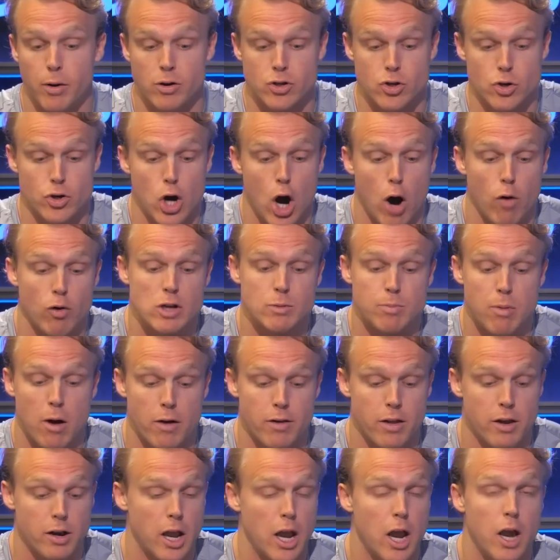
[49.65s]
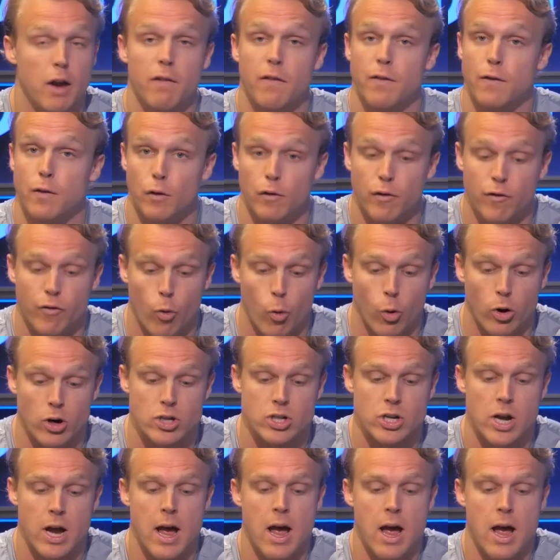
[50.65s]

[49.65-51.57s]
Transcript: So y'all responded in full force.